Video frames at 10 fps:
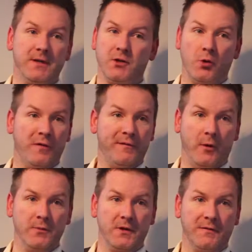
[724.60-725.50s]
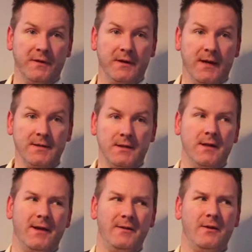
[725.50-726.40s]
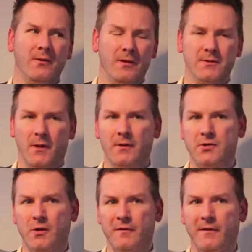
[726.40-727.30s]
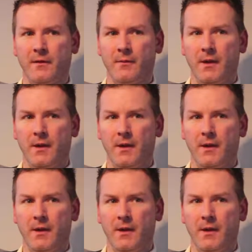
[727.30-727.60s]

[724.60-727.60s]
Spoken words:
say short films are fantastic. And you learn a lot as well in a short film.